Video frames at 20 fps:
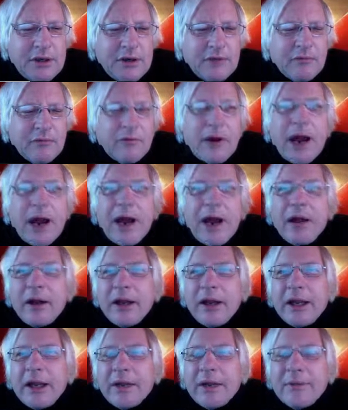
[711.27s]

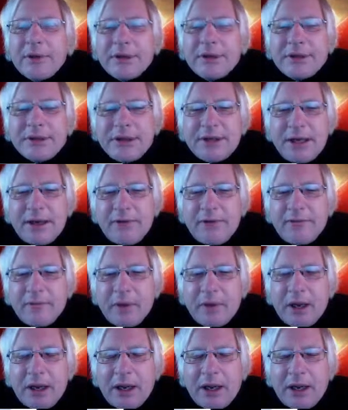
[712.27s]
rally. I'm going to save
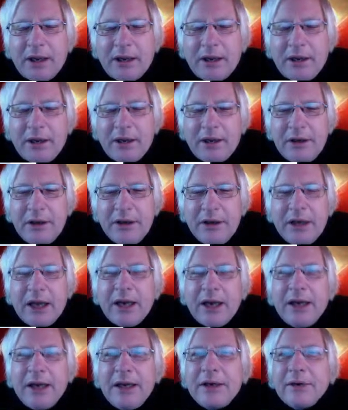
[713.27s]
my.
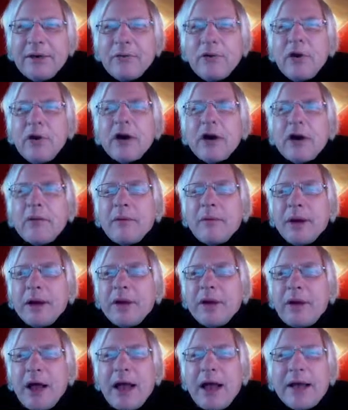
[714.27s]
I need to work on my
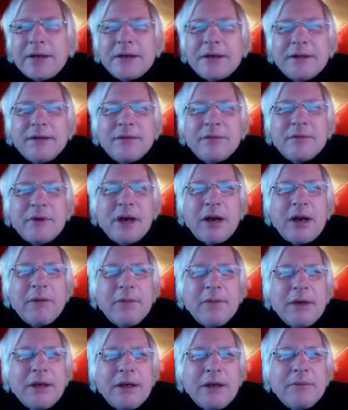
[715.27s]
classes. What I
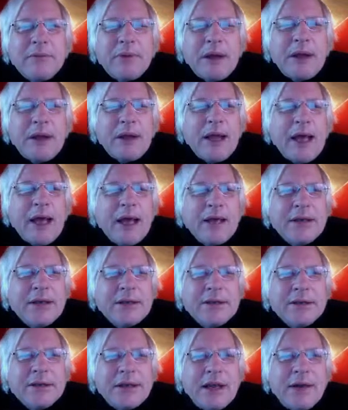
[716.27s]
mean by that
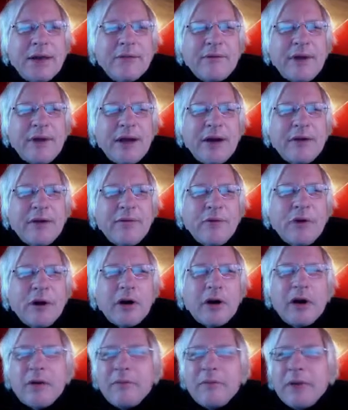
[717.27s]
is I've got to
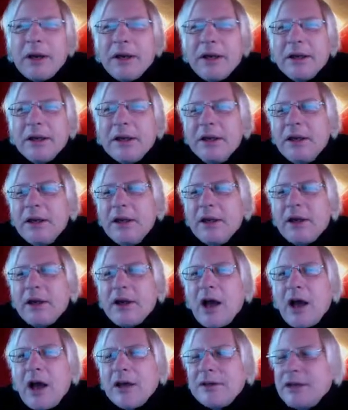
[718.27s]
work on my
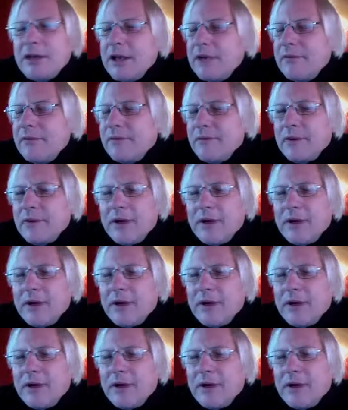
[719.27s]
content for the